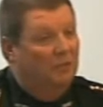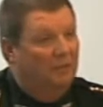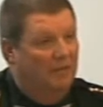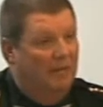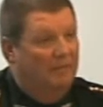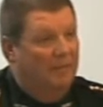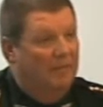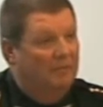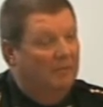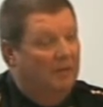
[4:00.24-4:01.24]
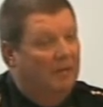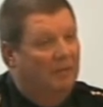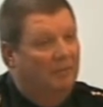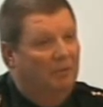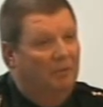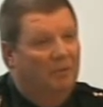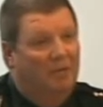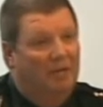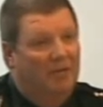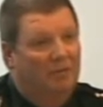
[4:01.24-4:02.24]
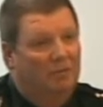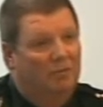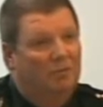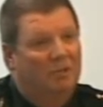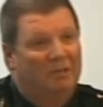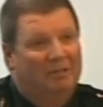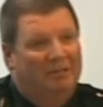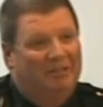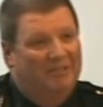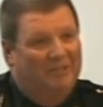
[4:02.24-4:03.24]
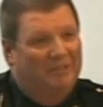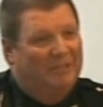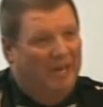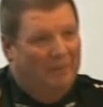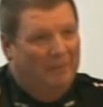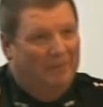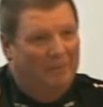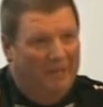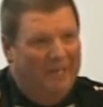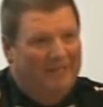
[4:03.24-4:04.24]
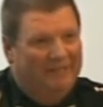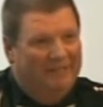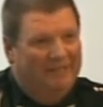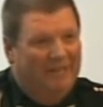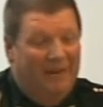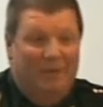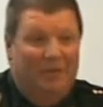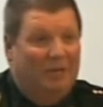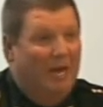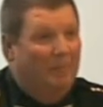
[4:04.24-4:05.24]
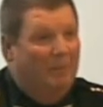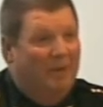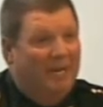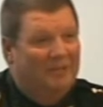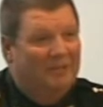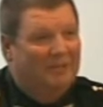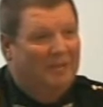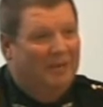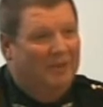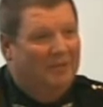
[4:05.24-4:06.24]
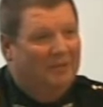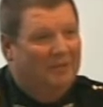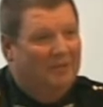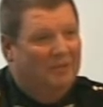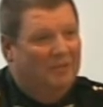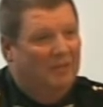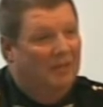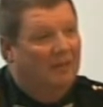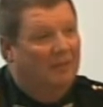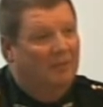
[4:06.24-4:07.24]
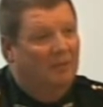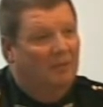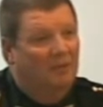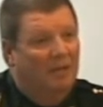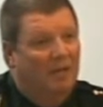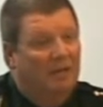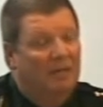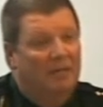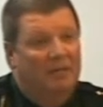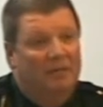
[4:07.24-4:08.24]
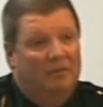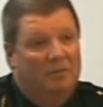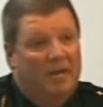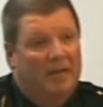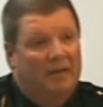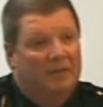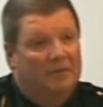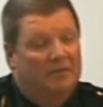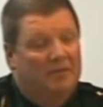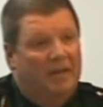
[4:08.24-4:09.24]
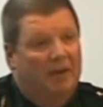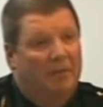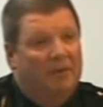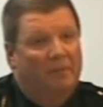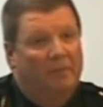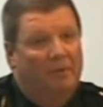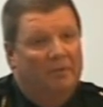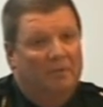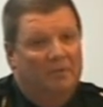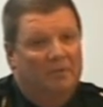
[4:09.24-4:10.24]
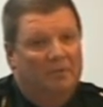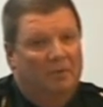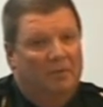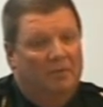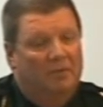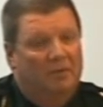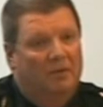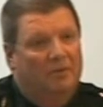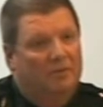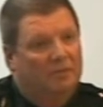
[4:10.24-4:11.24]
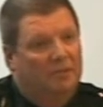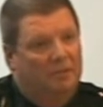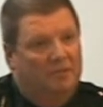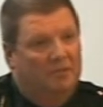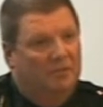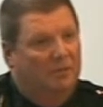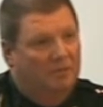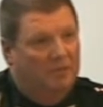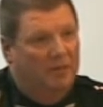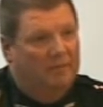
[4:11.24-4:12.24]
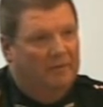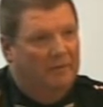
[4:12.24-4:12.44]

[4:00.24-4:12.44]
to that means, so I come to you tonight, who is at the top of the plate. I'm at the top in my agency. I make the decision, and I come to you tonight to try to see how we can work this situation where the citizens don't suffer